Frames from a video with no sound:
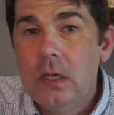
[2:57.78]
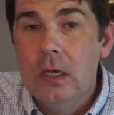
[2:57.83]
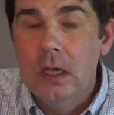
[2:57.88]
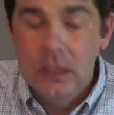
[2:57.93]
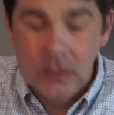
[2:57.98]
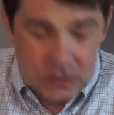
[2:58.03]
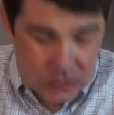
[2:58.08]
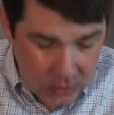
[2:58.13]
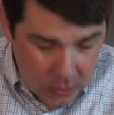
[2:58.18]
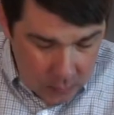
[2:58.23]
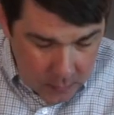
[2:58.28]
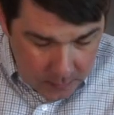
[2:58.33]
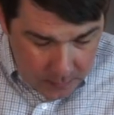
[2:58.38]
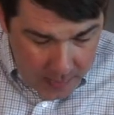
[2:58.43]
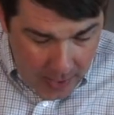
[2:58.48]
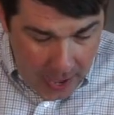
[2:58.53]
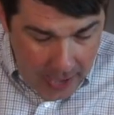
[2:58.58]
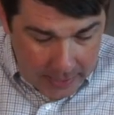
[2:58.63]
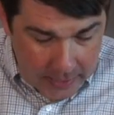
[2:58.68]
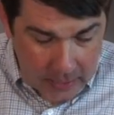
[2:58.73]
And so
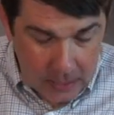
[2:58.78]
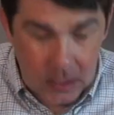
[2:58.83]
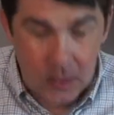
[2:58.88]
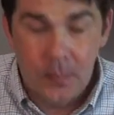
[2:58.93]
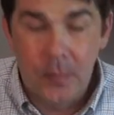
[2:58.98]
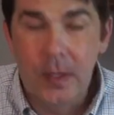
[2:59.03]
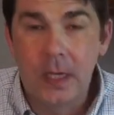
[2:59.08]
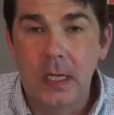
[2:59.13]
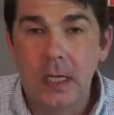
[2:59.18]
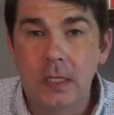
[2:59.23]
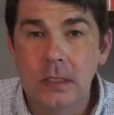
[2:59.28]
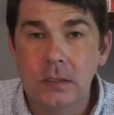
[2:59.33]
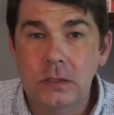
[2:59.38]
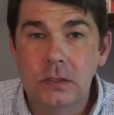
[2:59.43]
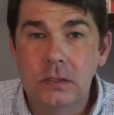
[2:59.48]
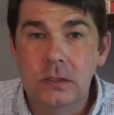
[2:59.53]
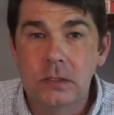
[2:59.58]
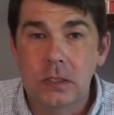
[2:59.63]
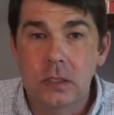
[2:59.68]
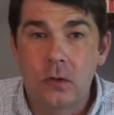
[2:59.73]
Habakkuk
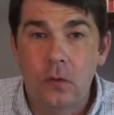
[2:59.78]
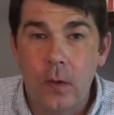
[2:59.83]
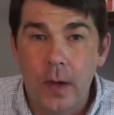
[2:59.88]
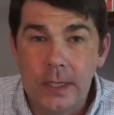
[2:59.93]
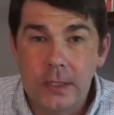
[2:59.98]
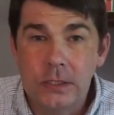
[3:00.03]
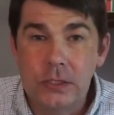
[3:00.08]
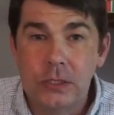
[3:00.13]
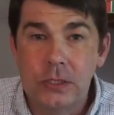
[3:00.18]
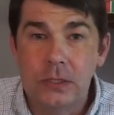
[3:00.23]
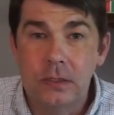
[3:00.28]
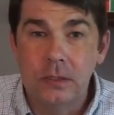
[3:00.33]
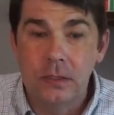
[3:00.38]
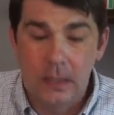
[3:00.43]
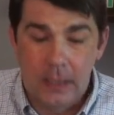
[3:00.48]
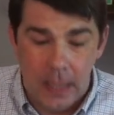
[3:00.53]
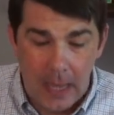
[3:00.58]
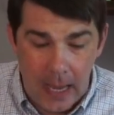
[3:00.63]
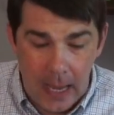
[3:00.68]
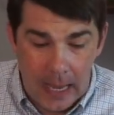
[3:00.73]
begins to question
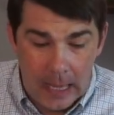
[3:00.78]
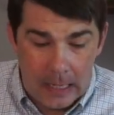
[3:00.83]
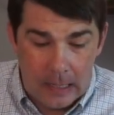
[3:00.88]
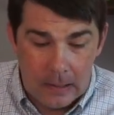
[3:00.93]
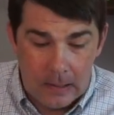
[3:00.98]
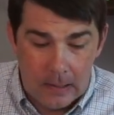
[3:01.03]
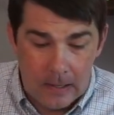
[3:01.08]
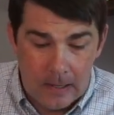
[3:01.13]
God.